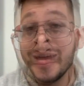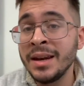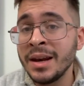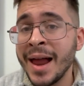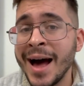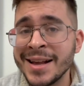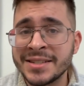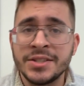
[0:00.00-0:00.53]
And
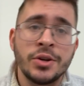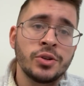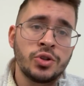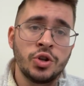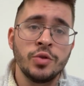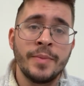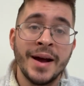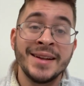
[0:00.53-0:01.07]
lastly, your
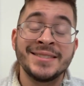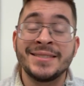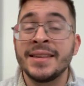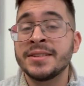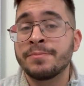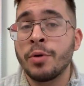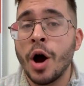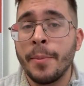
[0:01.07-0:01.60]
two beds.
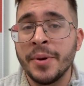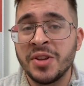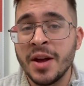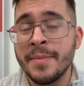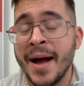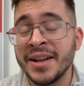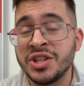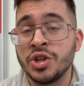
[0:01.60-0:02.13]
This property
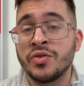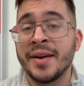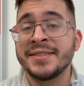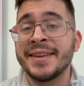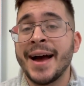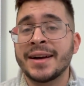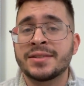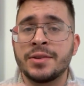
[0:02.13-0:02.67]
type actually
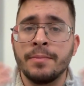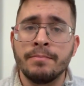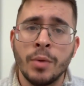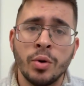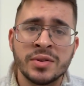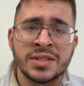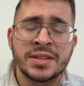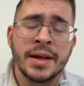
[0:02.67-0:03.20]
transacts the
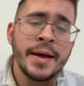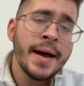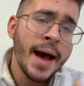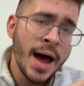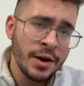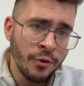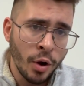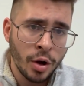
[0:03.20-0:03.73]
most
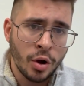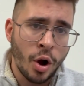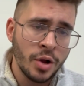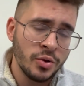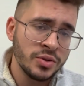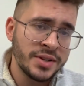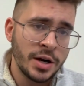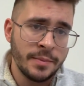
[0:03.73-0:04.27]
out of all
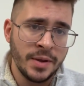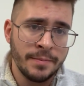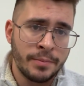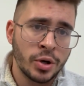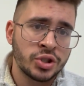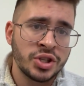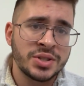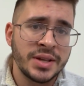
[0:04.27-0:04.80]
condos that are being
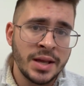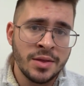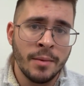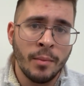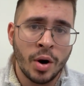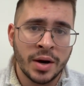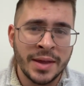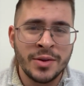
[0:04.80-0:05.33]
purchased in the
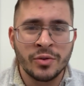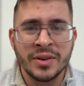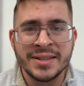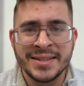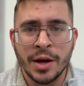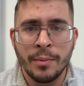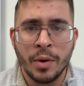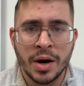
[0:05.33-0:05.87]
market, in the
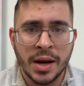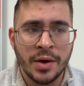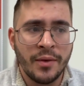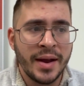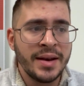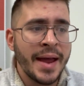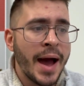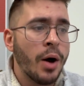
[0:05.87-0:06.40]
resale market
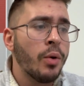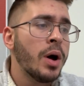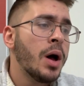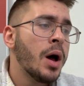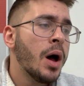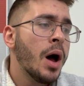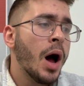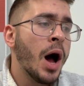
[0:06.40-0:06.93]
right now.
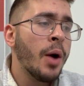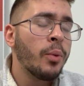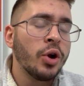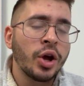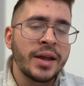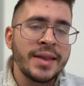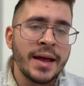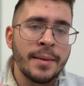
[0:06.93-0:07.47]
We're
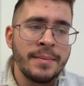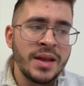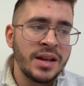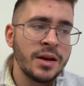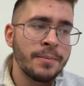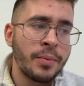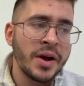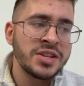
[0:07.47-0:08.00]
looking at a
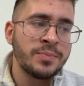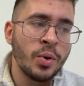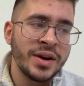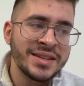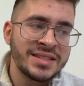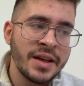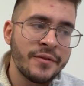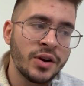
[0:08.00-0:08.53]
median price point
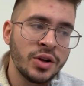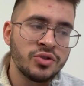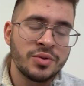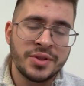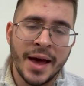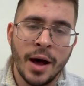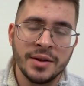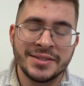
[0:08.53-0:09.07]
of
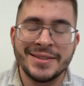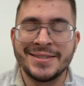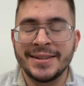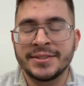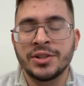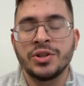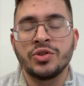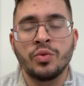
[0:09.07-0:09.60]

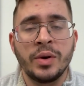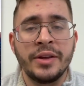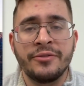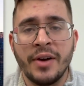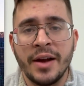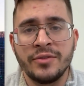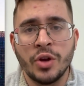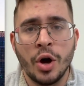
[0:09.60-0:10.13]

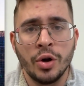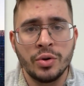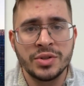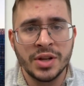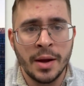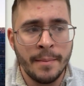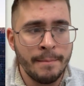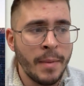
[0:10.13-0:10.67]
$700,625
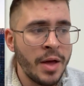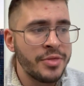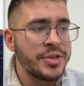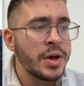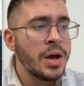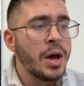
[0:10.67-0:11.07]
a month.